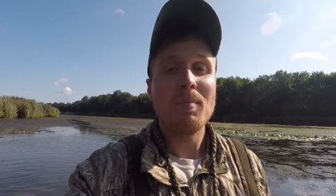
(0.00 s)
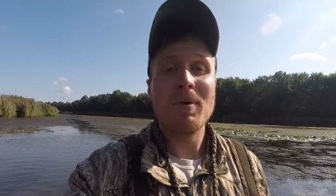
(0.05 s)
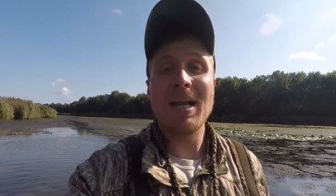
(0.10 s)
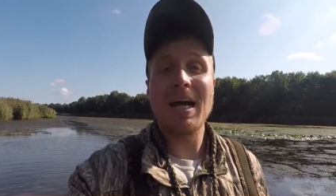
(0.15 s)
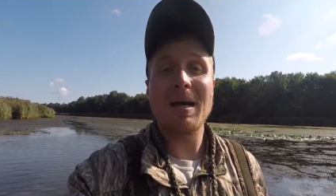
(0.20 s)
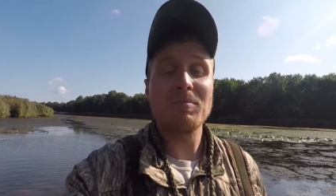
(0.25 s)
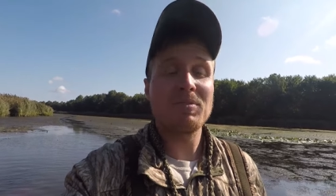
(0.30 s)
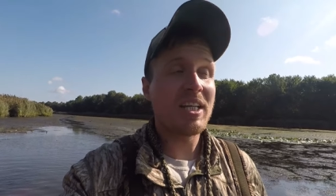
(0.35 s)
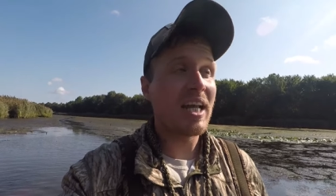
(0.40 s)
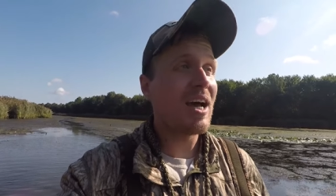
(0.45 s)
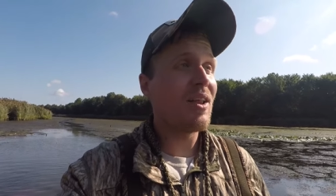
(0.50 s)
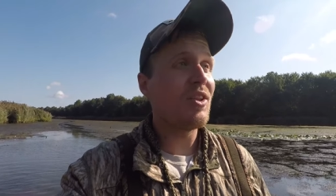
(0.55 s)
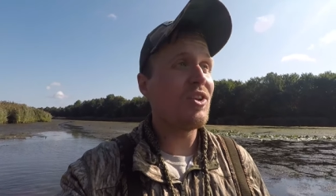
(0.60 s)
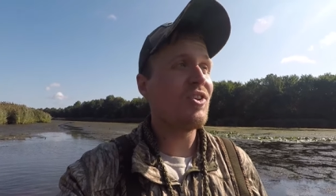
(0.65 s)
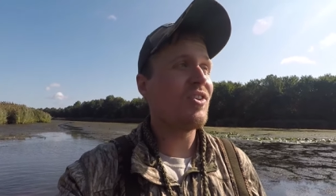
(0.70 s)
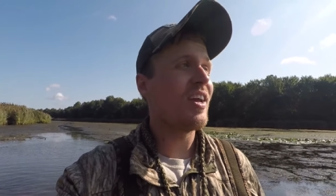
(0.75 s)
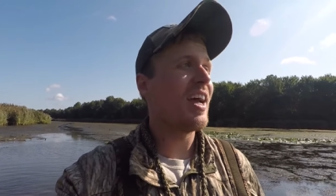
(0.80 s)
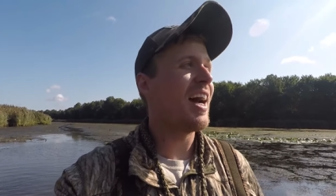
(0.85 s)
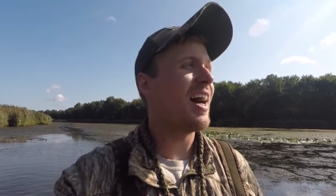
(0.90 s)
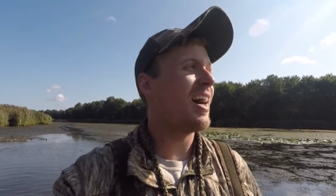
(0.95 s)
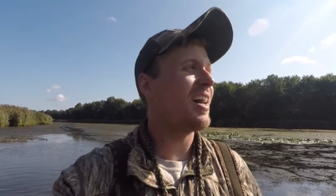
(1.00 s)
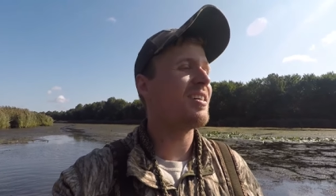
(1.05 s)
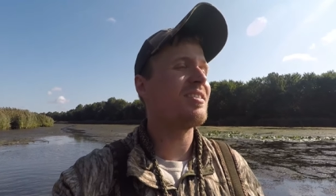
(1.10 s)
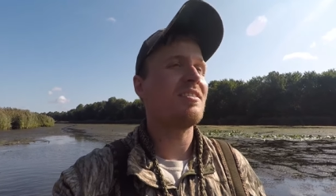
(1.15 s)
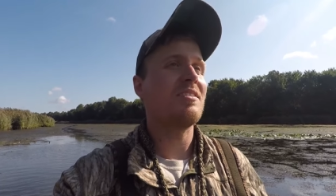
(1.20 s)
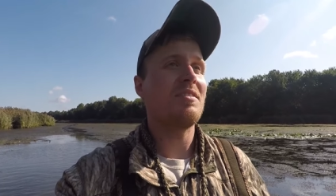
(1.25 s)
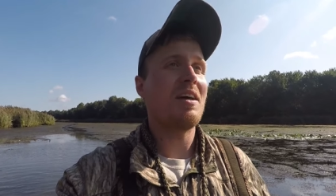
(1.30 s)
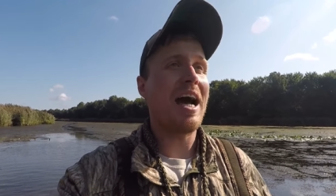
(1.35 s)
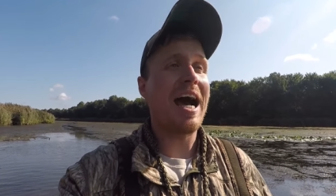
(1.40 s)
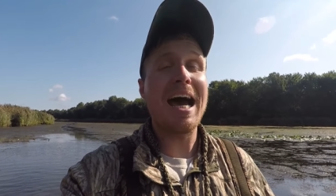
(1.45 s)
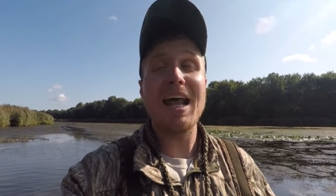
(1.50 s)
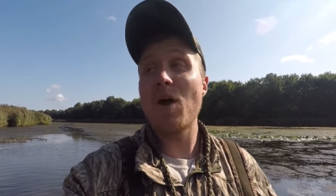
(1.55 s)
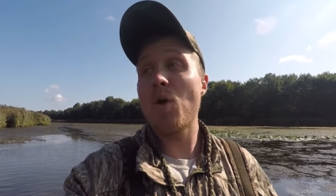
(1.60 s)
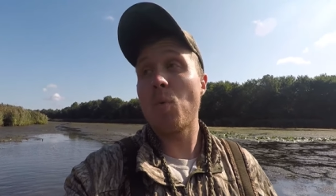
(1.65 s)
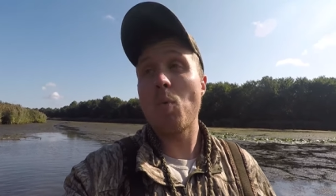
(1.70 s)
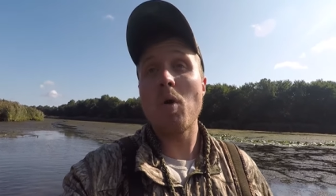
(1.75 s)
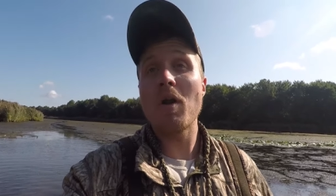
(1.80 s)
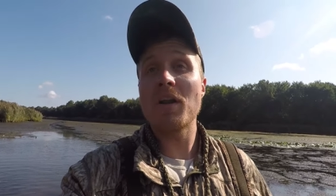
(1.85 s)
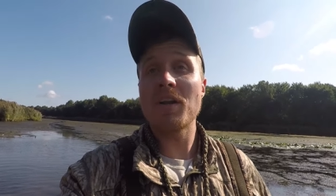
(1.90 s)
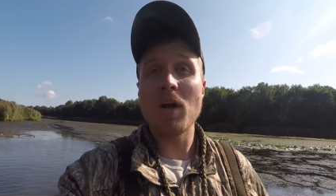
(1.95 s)
But I'm telling you guys, I
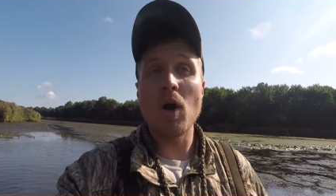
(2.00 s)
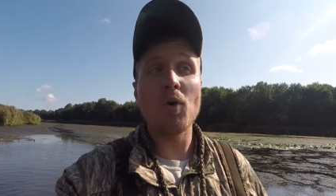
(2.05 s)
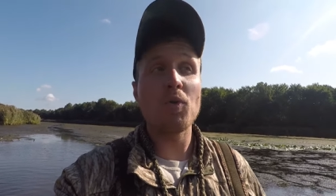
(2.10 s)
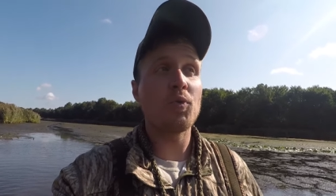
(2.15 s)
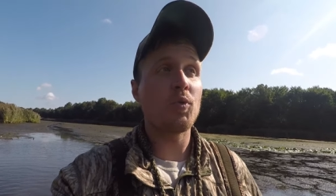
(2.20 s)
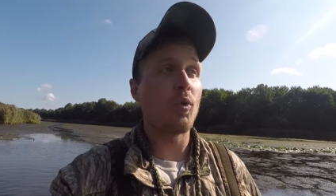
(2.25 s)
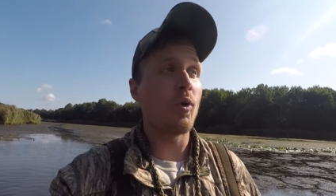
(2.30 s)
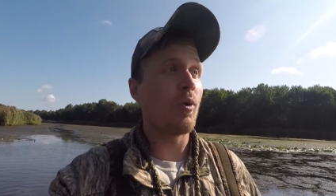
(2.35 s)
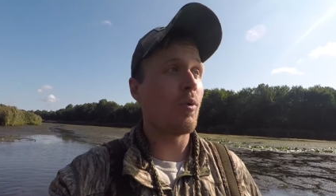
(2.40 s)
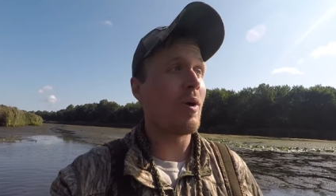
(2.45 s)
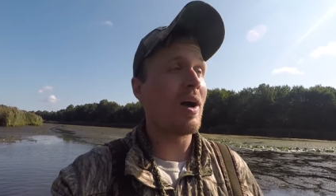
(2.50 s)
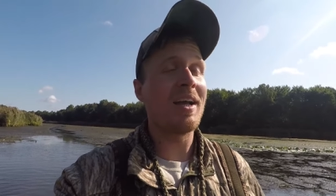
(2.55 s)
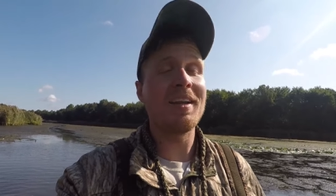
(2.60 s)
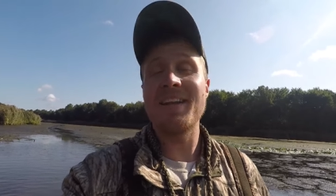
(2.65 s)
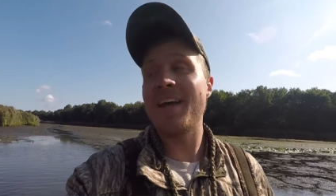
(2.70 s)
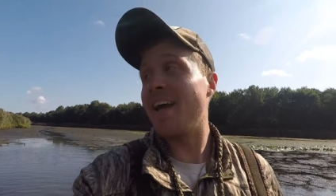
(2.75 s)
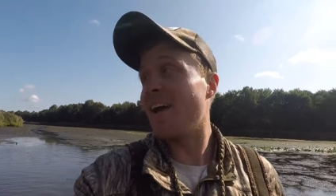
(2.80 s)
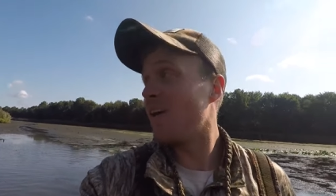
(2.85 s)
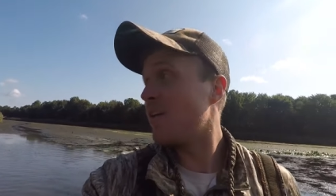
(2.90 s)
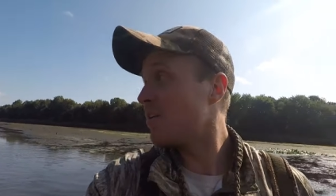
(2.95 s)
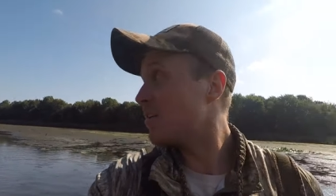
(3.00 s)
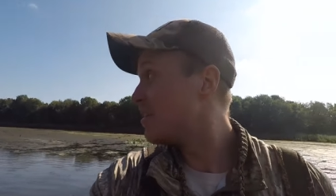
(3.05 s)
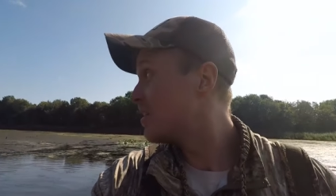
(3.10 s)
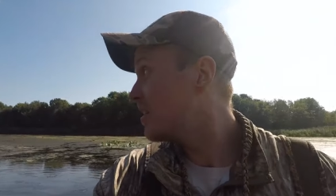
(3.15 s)
don't want to go through it right now.